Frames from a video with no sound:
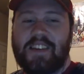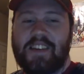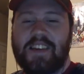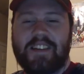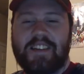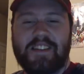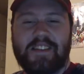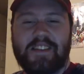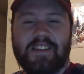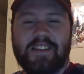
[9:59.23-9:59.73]

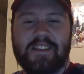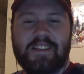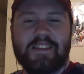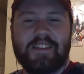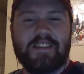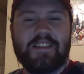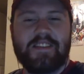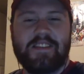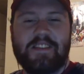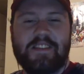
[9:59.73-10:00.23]
can't
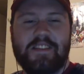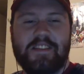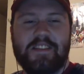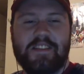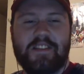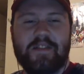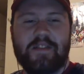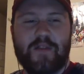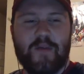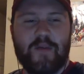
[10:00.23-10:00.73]

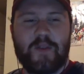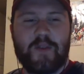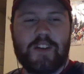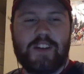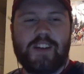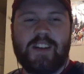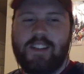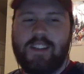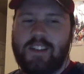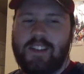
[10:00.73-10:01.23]
confirm or
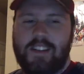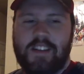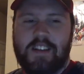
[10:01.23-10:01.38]
not.